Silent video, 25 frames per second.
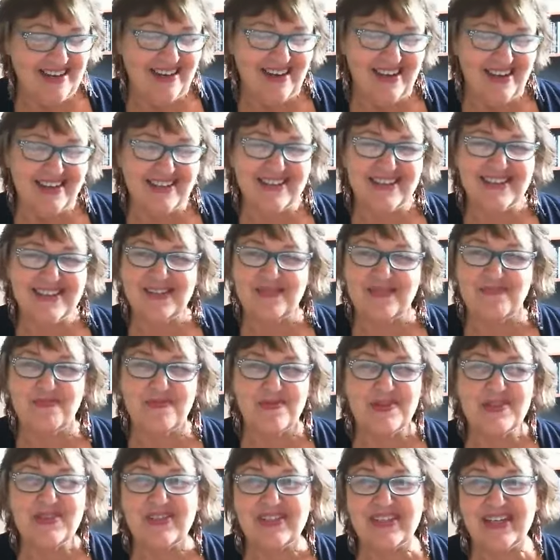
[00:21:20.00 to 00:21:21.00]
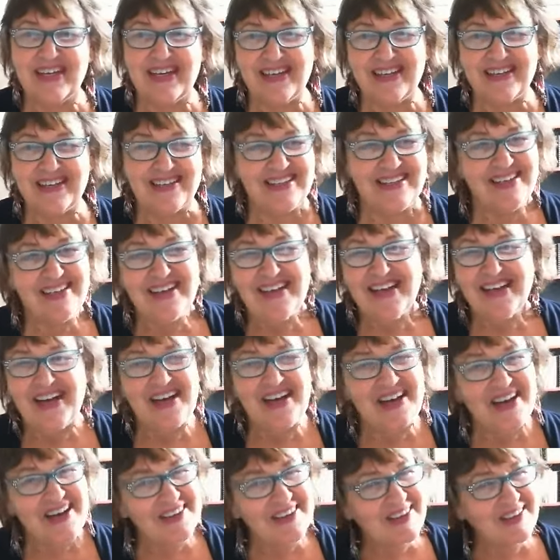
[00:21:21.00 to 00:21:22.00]
I just appreciate
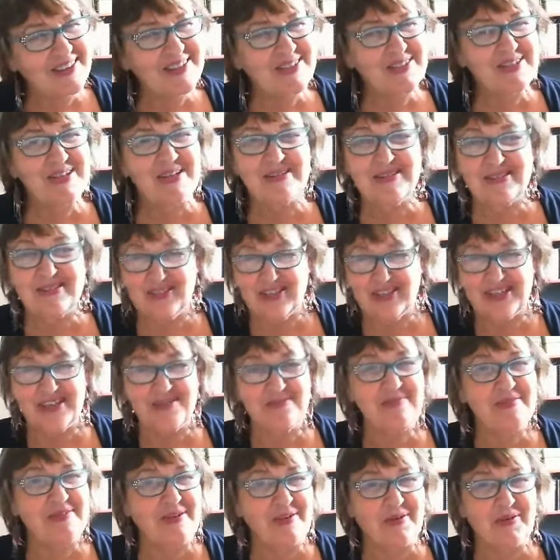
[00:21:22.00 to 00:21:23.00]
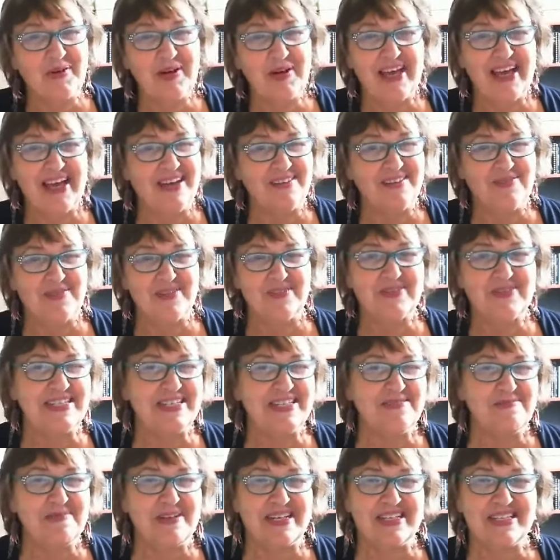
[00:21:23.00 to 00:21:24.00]
the uh, Jim only had
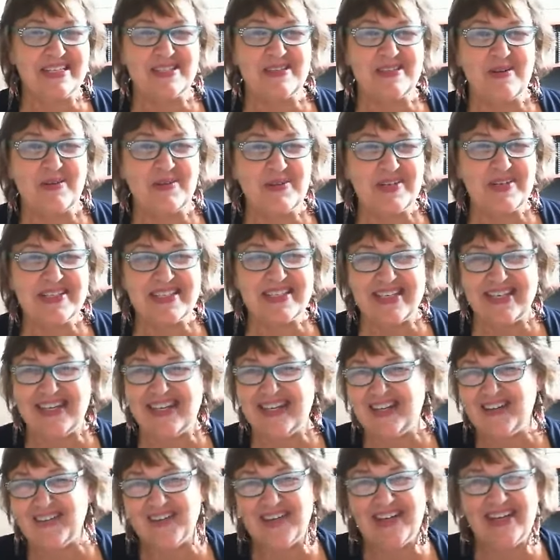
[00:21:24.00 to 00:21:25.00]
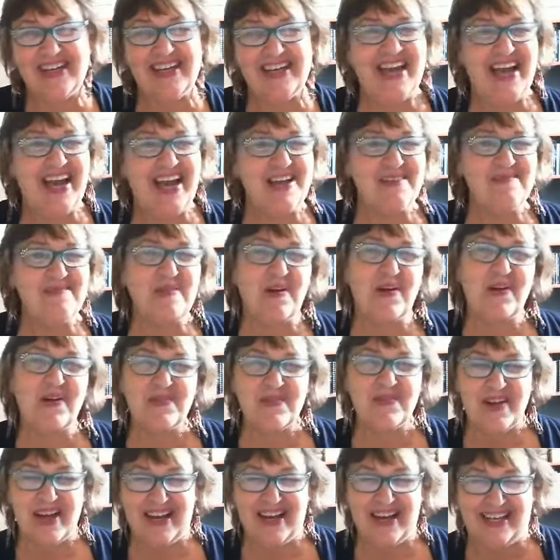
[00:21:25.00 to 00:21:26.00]
15 minutes notice, and here he came
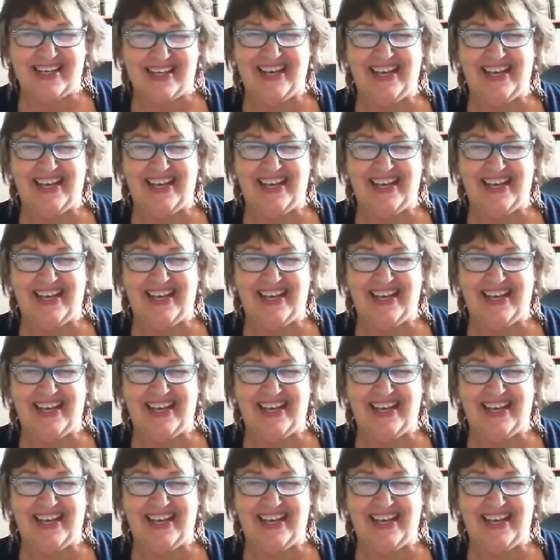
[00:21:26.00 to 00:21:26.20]
already.